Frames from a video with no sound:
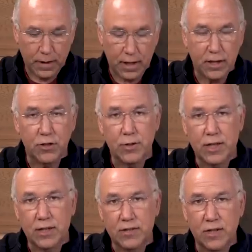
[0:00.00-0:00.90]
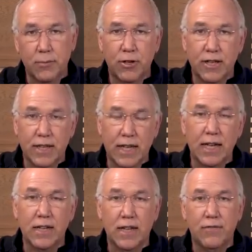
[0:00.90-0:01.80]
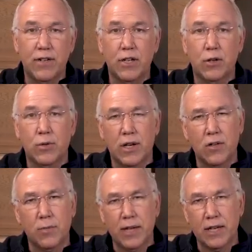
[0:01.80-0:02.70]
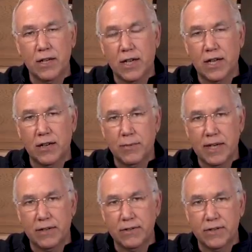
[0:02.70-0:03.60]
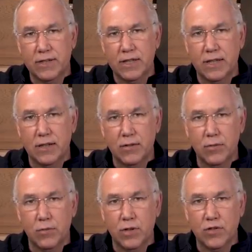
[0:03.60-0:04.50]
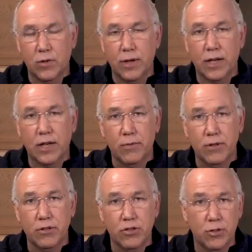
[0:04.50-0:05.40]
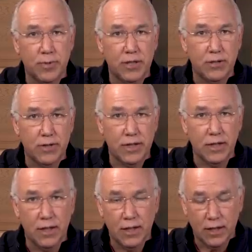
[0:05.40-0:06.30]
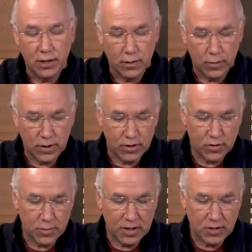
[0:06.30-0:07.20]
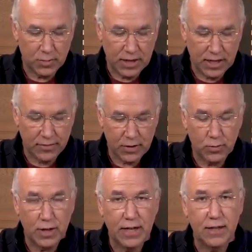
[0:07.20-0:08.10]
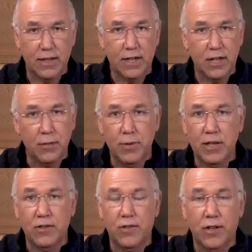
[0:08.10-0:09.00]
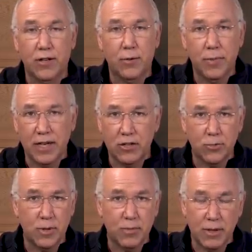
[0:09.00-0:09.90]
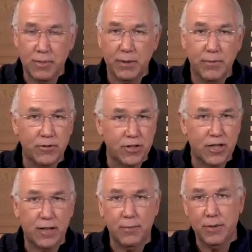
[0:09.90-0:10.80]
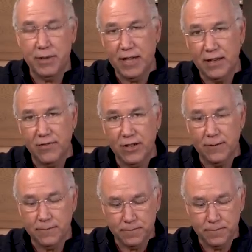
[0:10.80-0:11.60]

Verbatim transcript: I do a summary at the end of that video where I explain a lot about uh, what's going on and what you should be doing when those bees behave in a way that honeybees under management by people should not be behaving.